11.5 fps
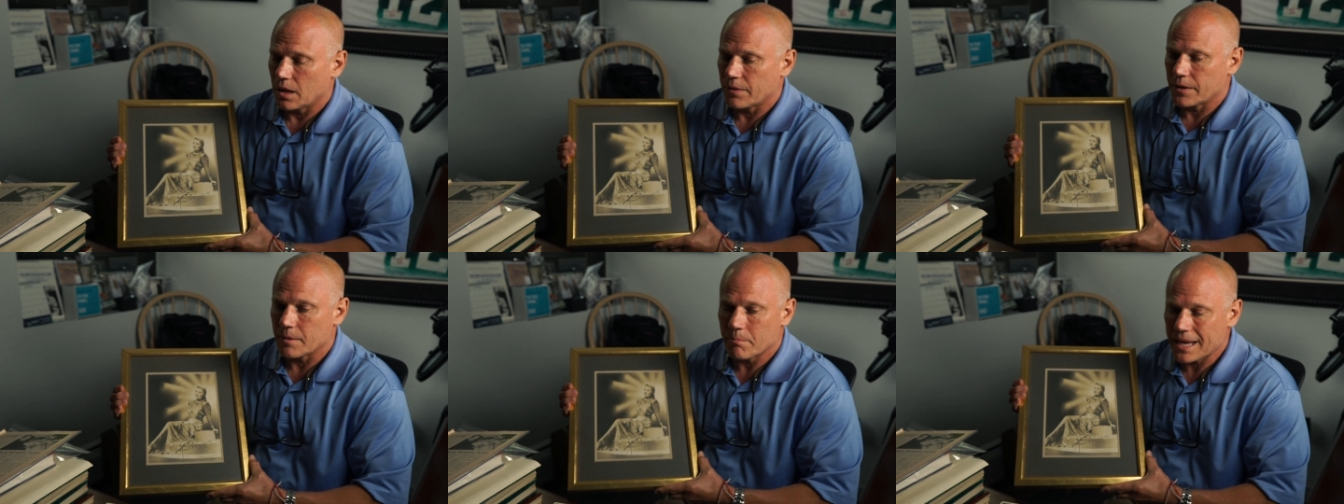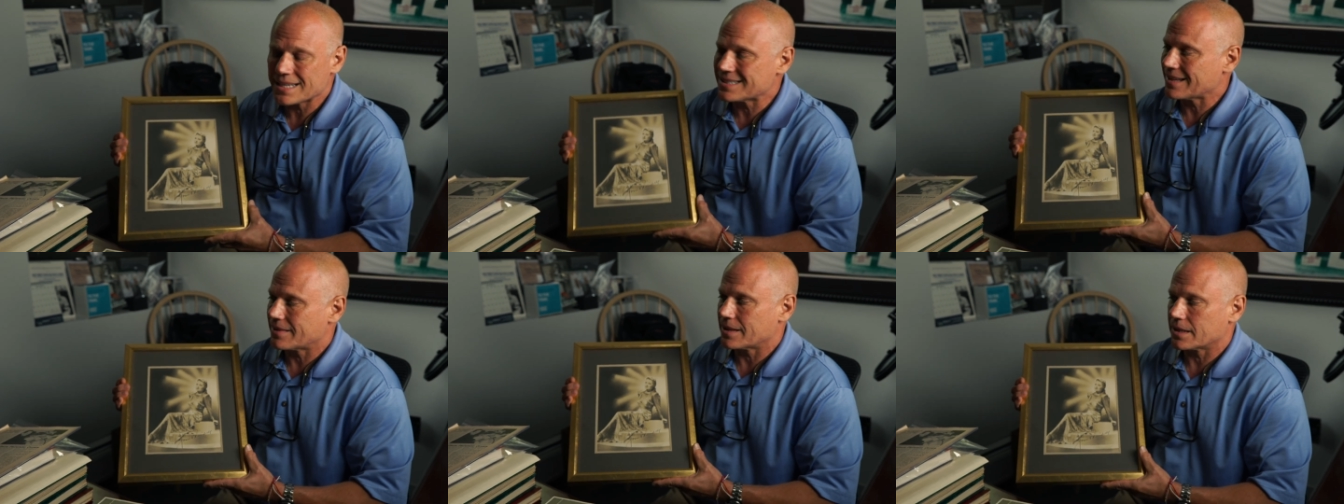The
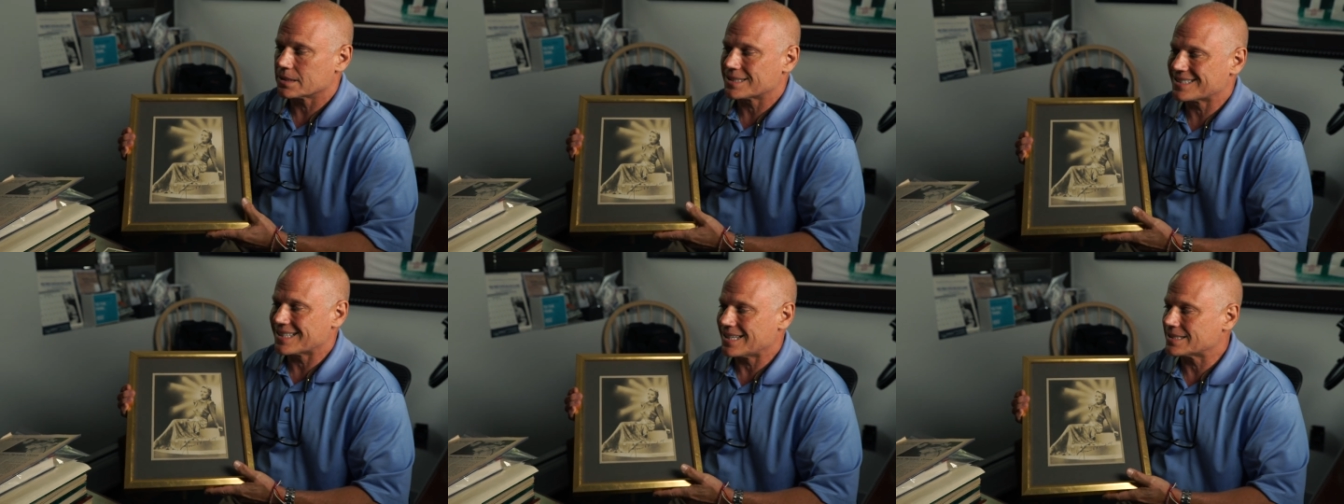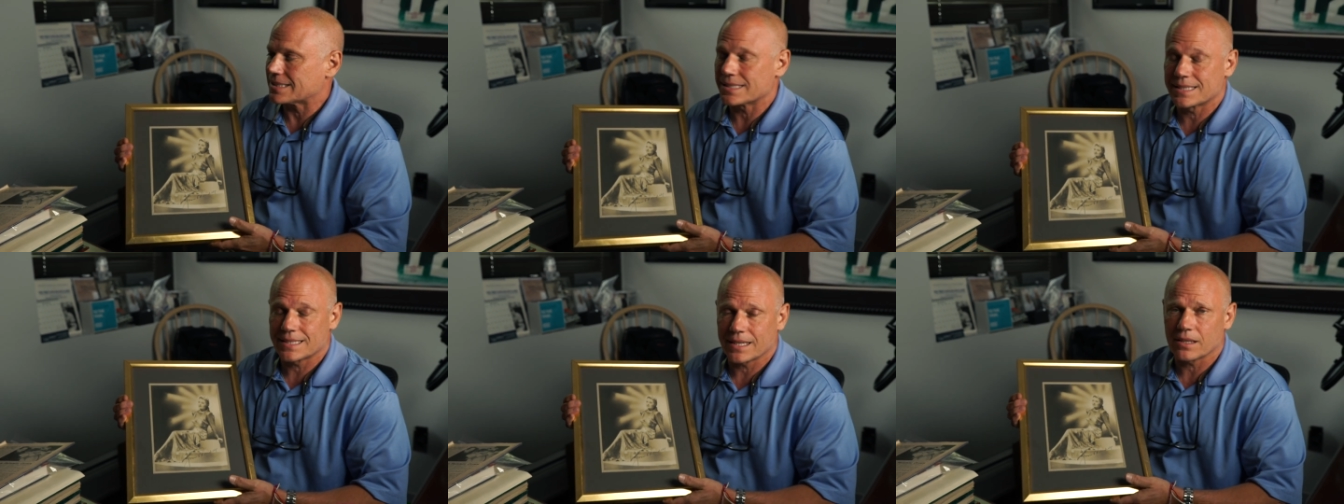amazing thing is it
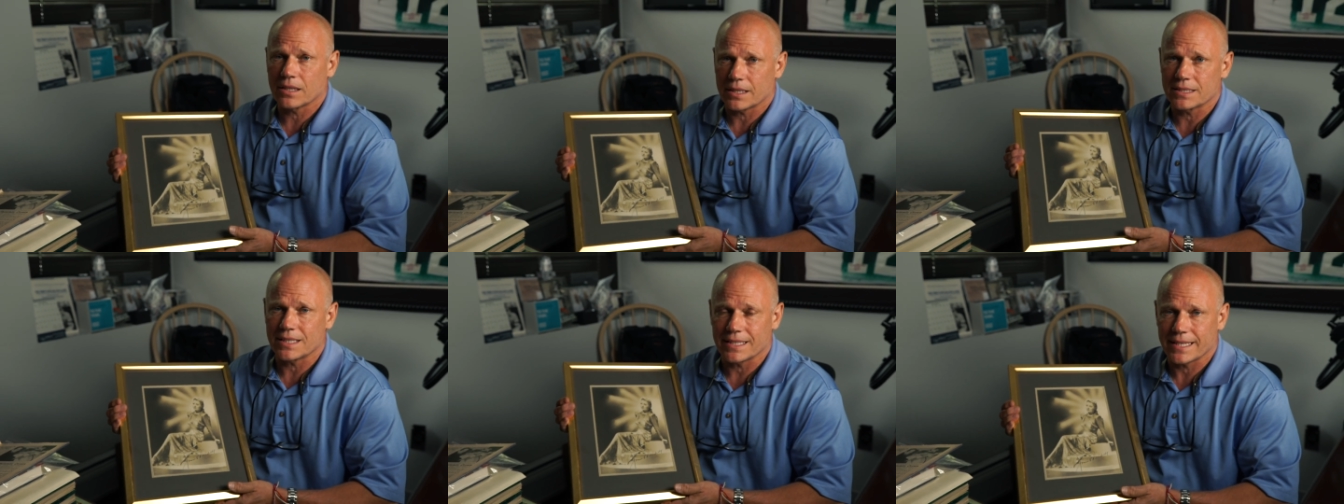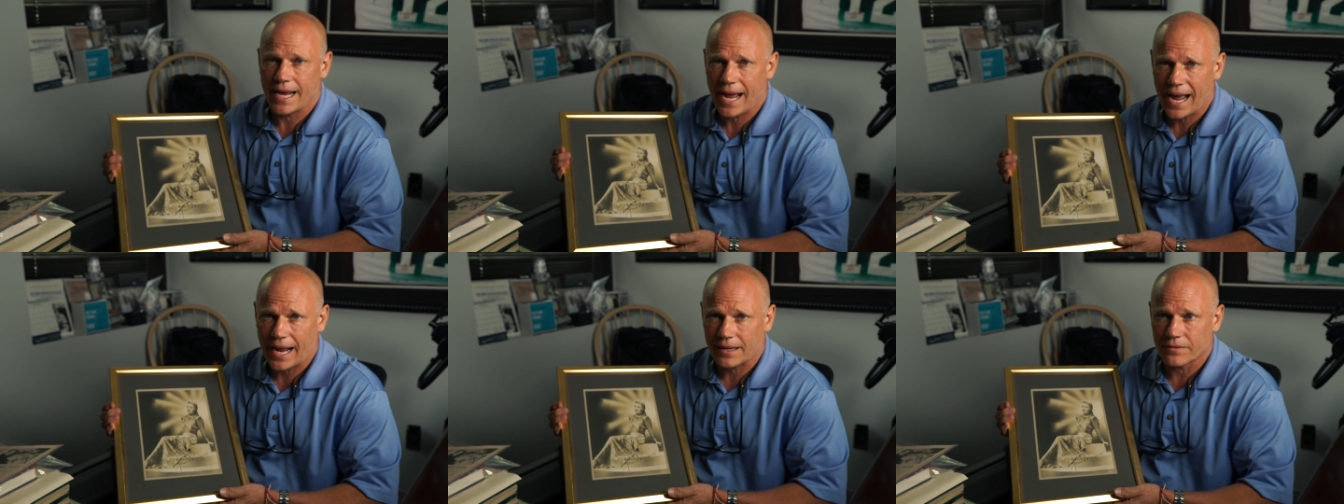still is
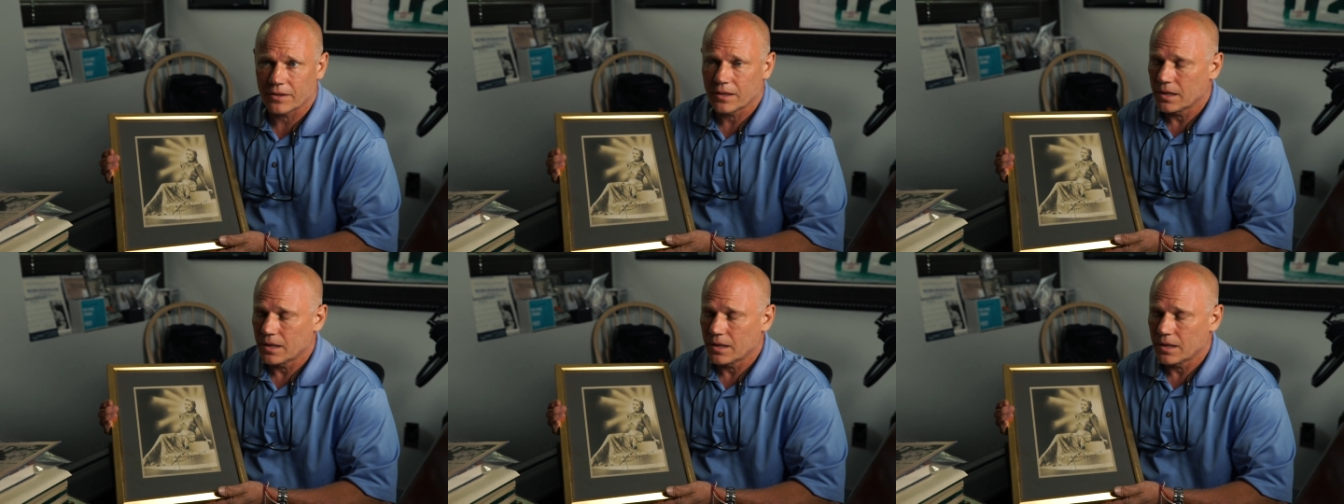intact.